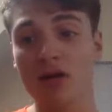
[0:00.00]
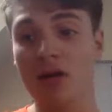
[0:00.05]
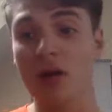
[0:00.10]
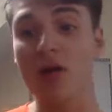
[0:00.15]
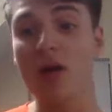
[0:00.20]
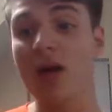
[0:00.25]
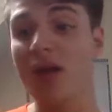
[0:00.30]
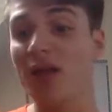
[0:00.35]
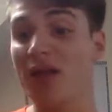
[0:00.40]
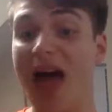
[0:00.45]

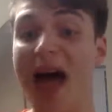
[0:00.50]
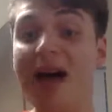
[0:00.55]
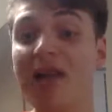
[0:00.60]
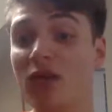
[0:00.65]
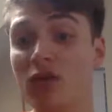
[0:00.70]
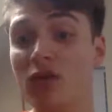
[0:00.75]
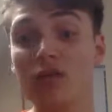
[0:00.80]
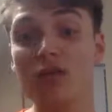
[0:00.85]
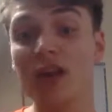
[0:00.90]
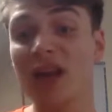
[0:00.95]
So
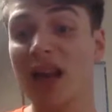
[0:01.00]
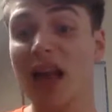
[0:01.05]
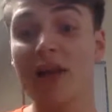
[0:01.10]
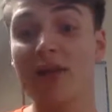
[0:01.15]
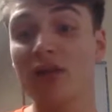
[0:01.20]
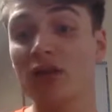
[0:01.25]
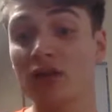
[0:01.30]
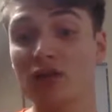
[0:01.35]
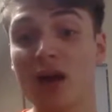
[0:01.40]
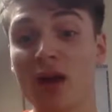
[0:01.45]
that you
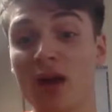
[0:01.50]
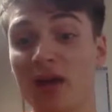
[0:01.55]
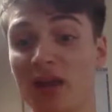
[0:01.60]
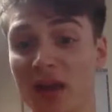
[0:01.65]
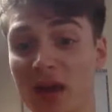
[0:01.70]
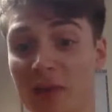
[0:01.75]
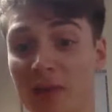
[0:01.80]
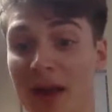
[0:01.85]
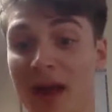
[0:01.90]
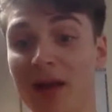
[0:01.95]
really have to do
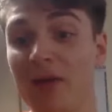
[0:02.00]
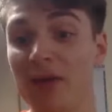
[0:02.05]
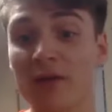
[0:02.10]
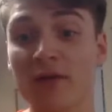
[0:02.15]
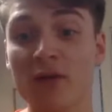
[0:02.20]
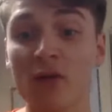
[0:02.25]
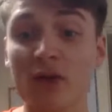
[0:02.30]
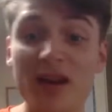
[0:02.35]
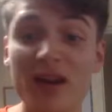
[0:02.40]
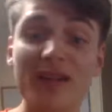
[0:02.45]
nothing
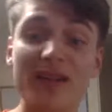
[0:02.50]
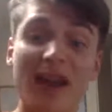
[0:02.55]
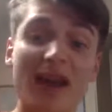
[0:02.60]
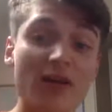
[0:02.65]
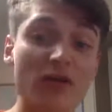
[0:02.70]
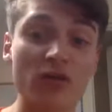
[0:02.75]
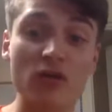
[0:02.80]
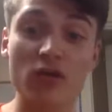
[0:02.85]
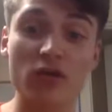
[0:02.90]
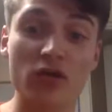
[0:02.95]
about. If you're an
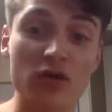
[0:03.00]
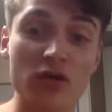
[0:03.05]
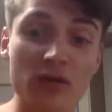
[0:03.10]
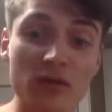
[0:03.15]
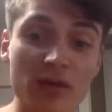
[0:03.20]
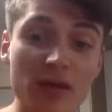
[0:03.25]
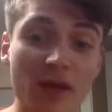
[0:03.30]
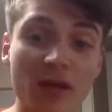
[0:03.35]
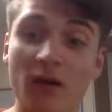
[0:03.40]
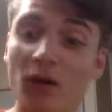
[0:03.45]
international
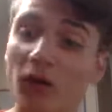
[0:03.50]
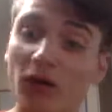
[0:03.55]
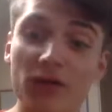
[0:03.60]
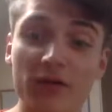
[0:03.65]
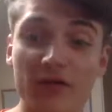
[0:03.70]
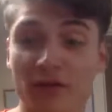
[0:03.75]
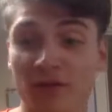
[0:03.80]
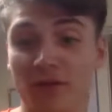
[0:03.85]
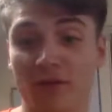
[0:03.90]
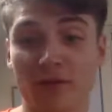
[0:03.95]
student, there are
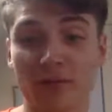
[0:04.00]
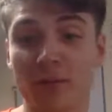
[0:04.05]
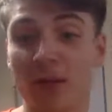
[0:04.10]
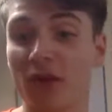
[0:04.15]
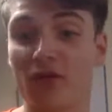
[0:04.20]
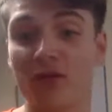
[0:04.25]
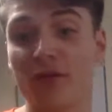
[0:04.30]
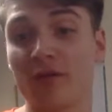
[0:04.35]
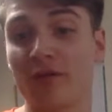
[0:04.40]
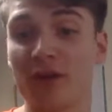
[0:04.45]
lots of
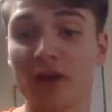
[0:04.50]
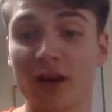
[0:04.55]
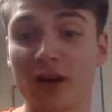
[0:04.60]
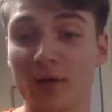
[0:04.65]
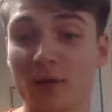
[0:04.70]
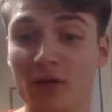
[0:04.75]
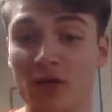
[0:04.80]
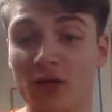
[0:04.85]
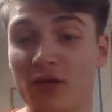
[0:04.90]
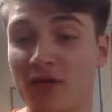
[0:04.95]
different bursary and
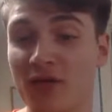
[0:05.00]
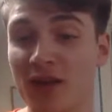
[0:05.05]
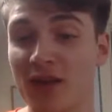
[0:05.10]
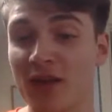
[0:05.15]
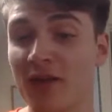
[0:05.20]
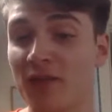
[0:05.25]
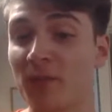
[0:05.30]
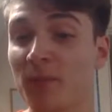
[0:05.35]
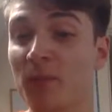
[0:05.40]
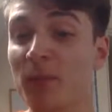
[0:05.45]
funding
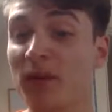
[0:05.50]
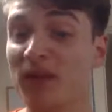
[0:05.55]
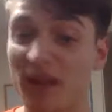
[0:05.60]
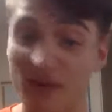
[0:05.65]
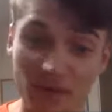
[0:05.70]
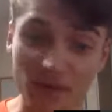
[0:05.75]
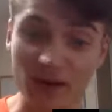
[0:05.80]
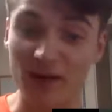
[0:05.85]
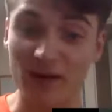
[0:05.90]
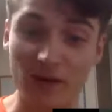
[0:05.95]
opportunities
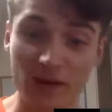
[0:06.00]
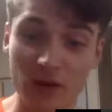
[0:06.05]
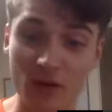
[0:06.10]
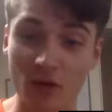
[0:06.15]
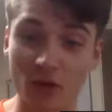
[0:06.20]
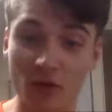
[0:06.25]
specific to